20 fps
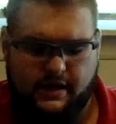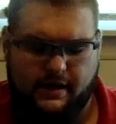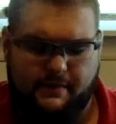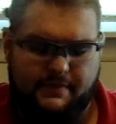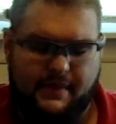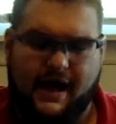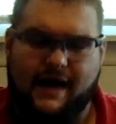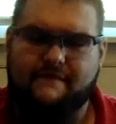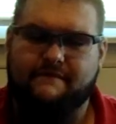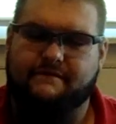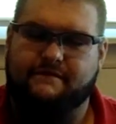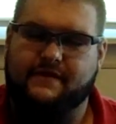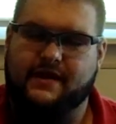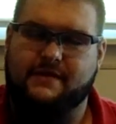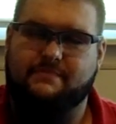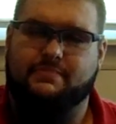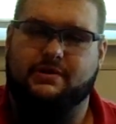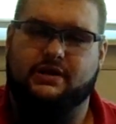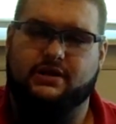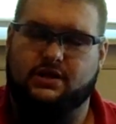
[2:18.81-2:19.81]
I'm not
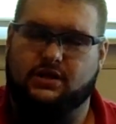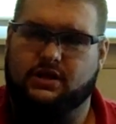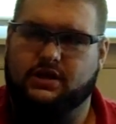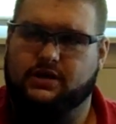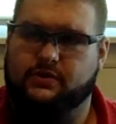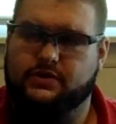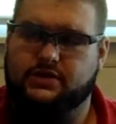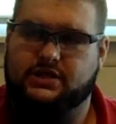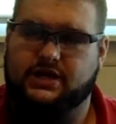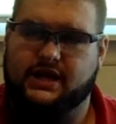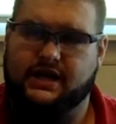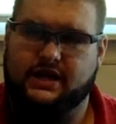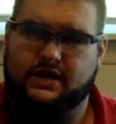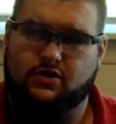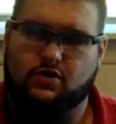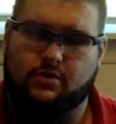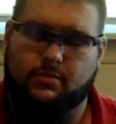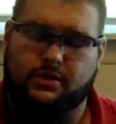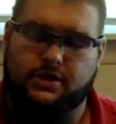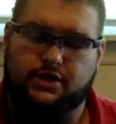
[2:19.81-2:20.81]
vaping their liquids like I
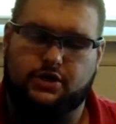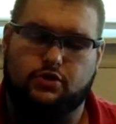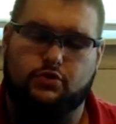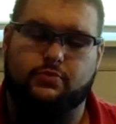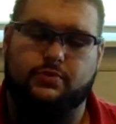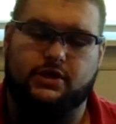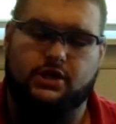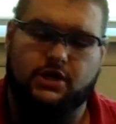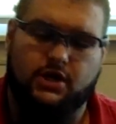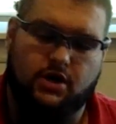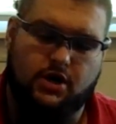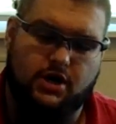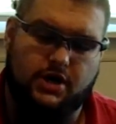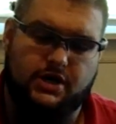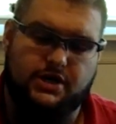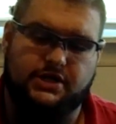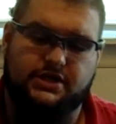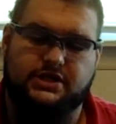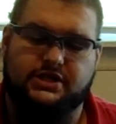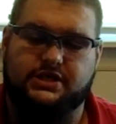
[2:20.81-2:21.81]
normally do
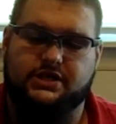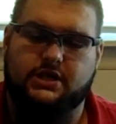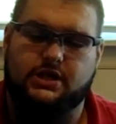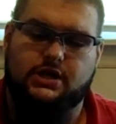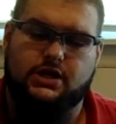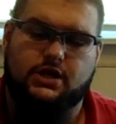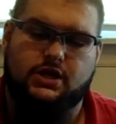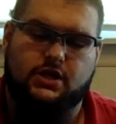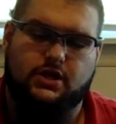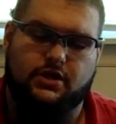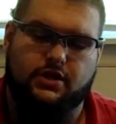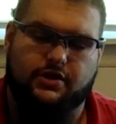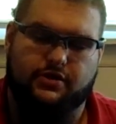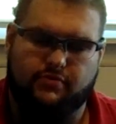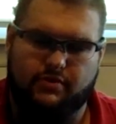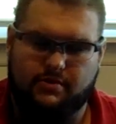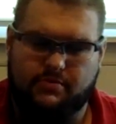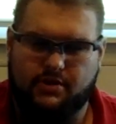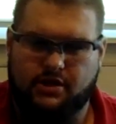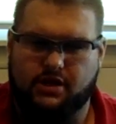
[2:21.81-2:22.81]
because the
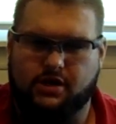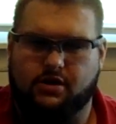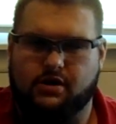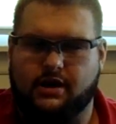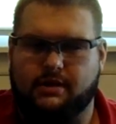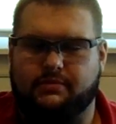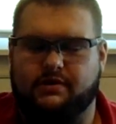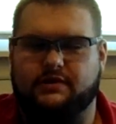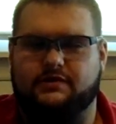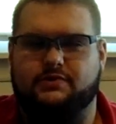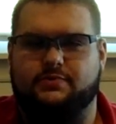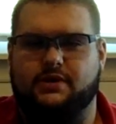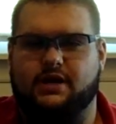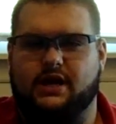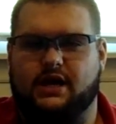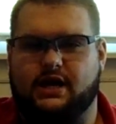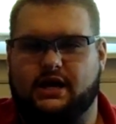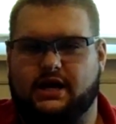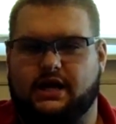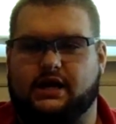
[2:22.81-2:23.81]
3 milligram gives me
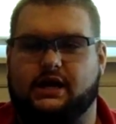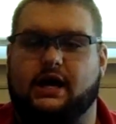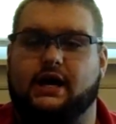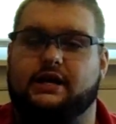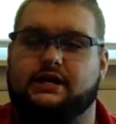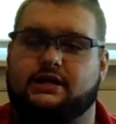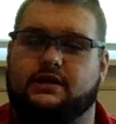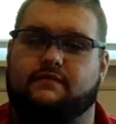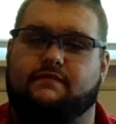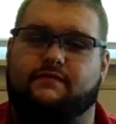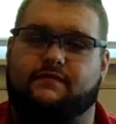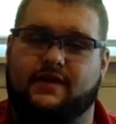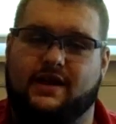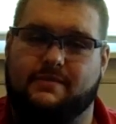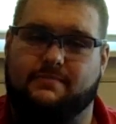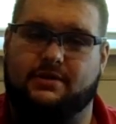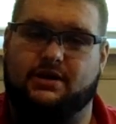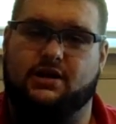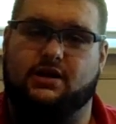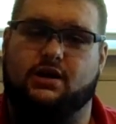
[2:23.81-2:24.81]
a headache. I did
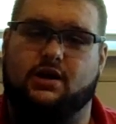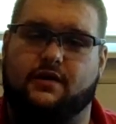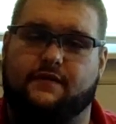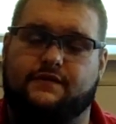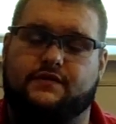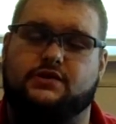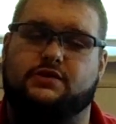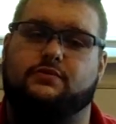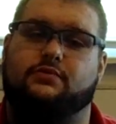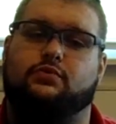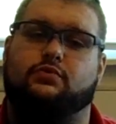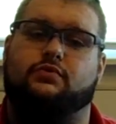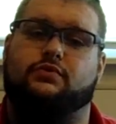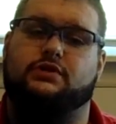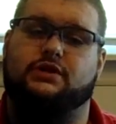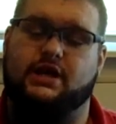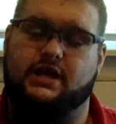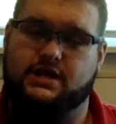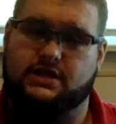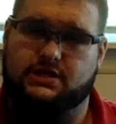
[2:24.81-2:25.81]
vape it enough to
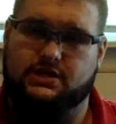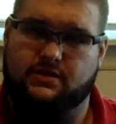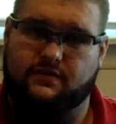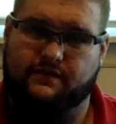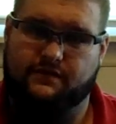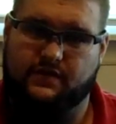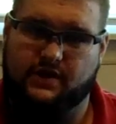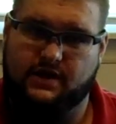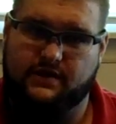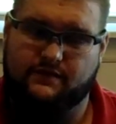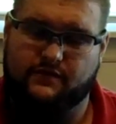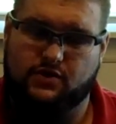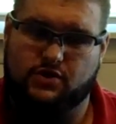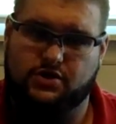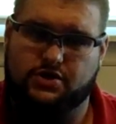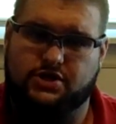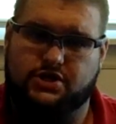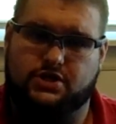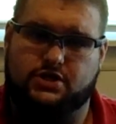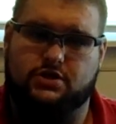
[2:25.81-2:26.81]
taste the
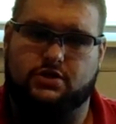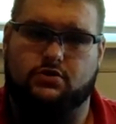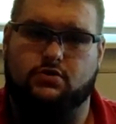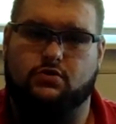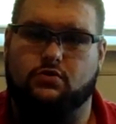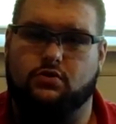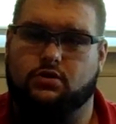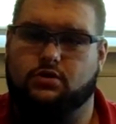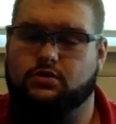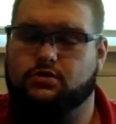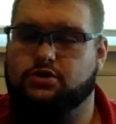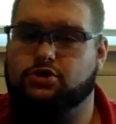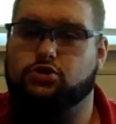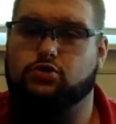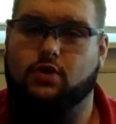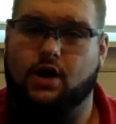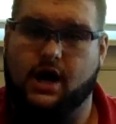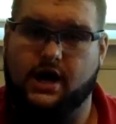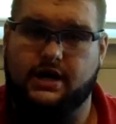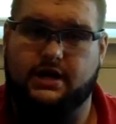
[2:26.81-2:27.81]
flavors, or
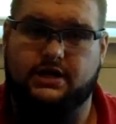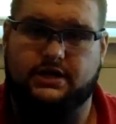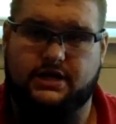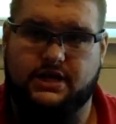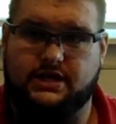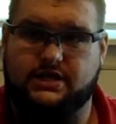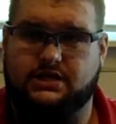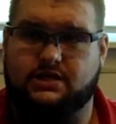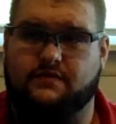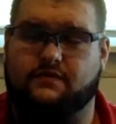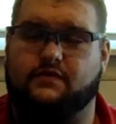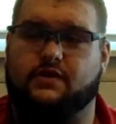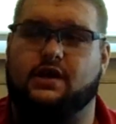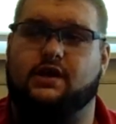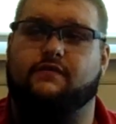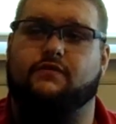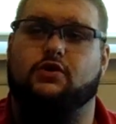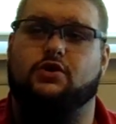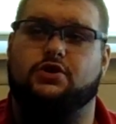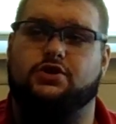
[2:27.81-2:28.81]
try to taste the
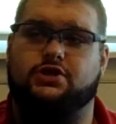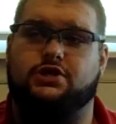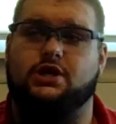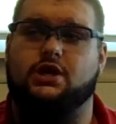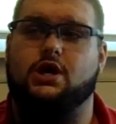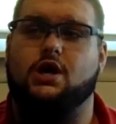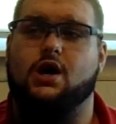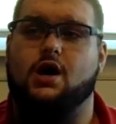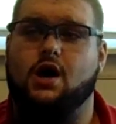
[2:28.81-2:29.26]
flavors,